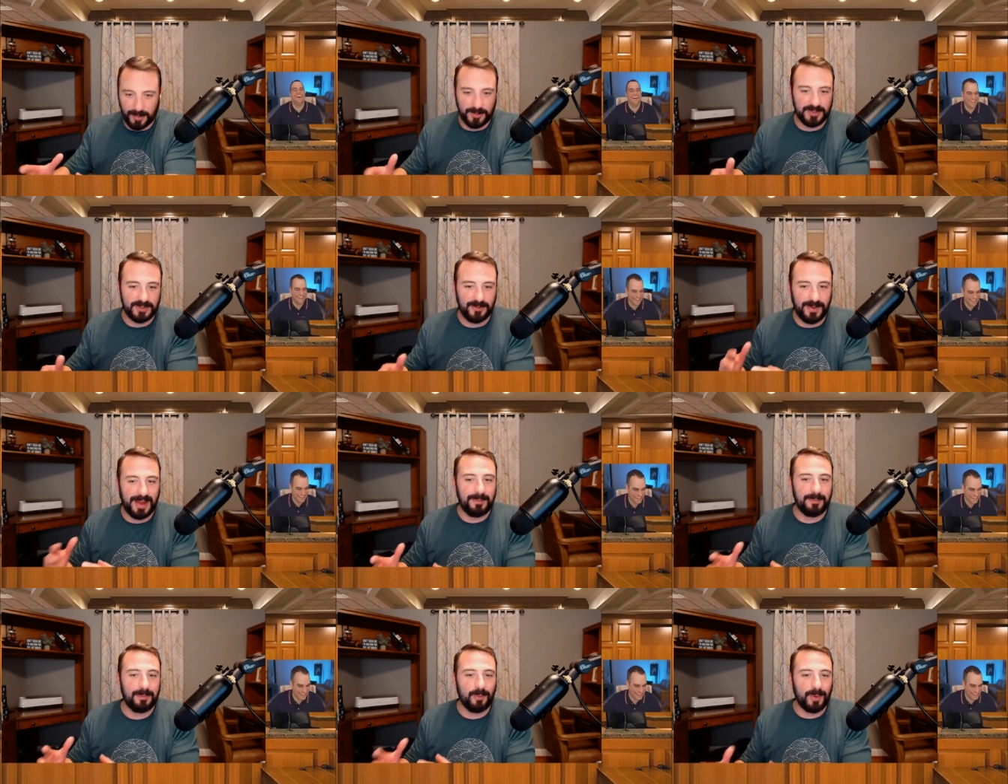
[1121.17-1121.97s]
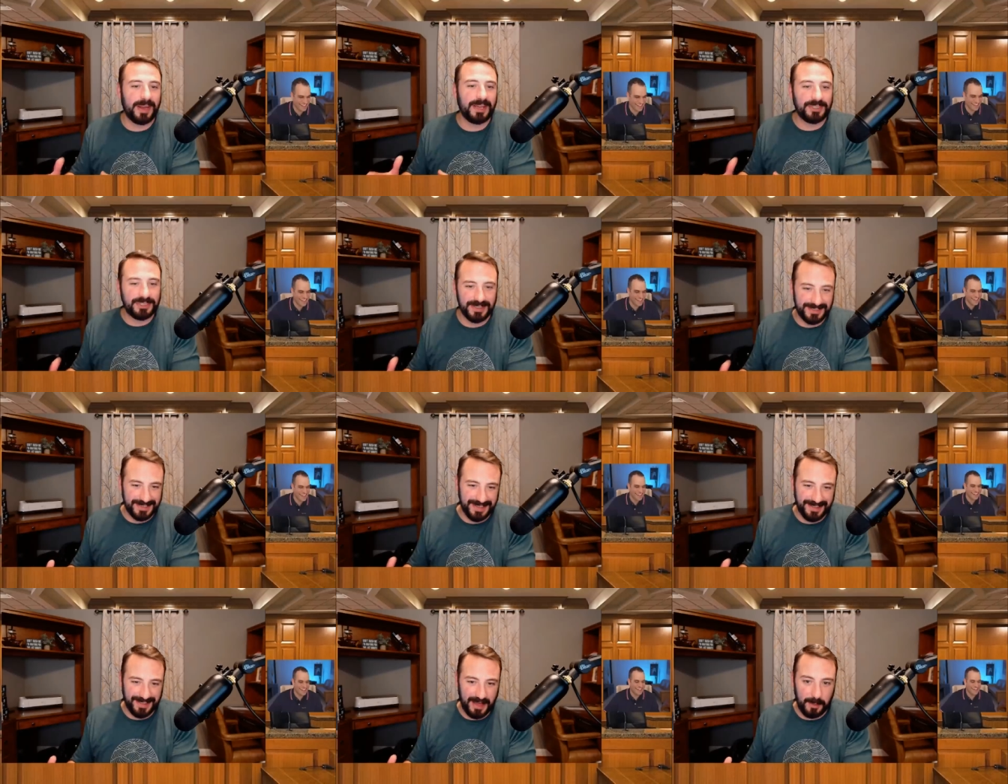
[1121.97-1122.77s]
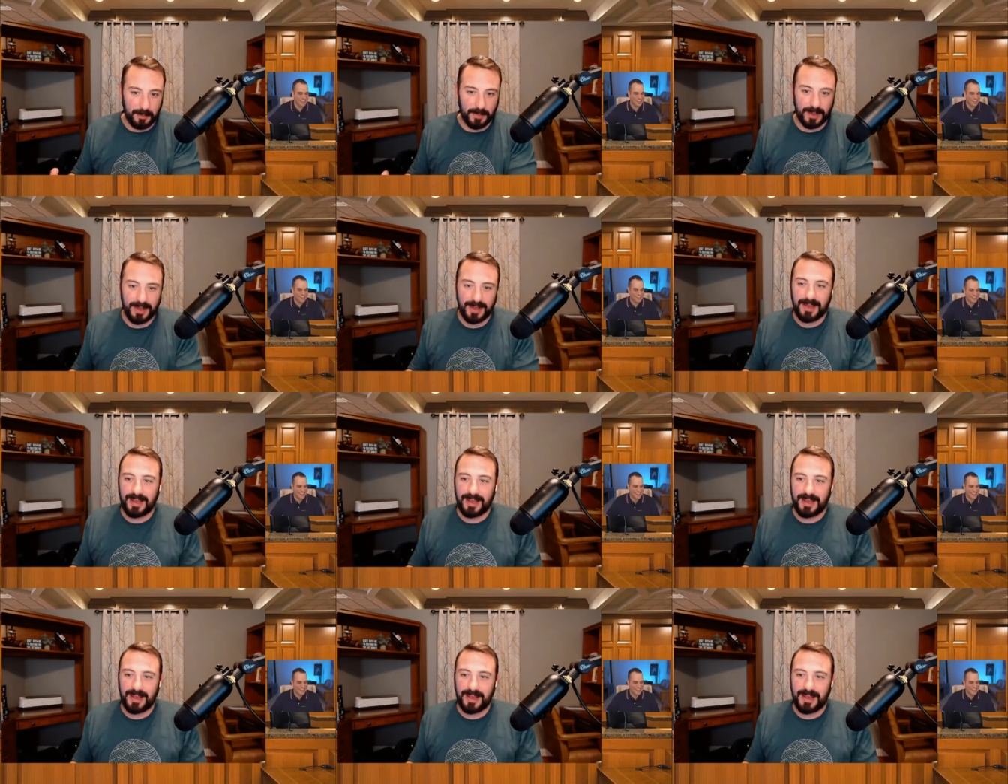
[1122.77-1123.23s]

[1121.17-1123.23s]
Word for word: there was a vibration to them.